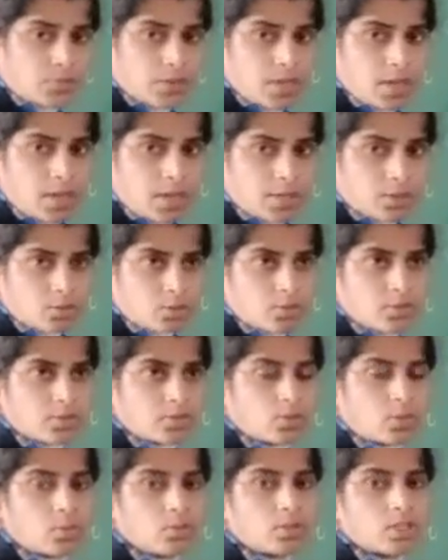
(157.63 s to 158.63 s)
free electrons,
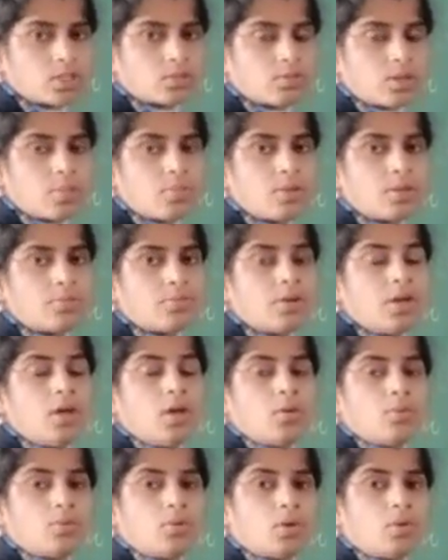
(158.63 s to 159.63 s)
so this will be
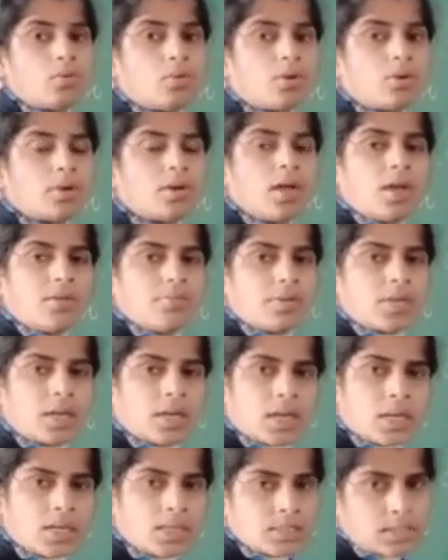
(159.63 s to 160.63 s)
flow
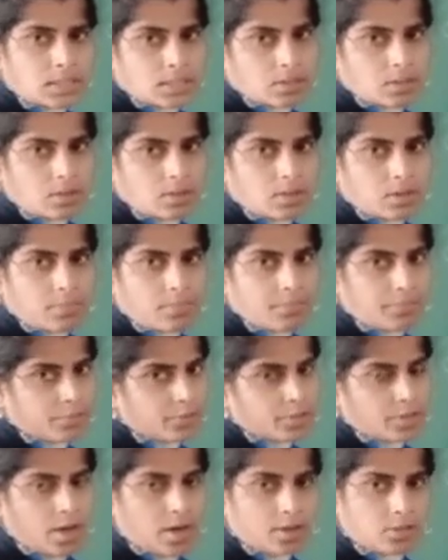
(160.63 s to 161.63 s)
very less
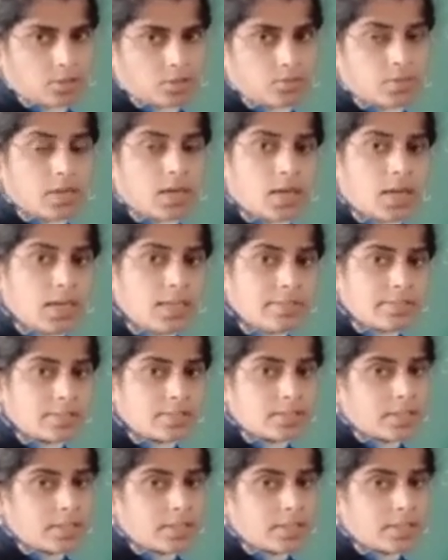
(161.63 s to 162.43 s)
charge, very less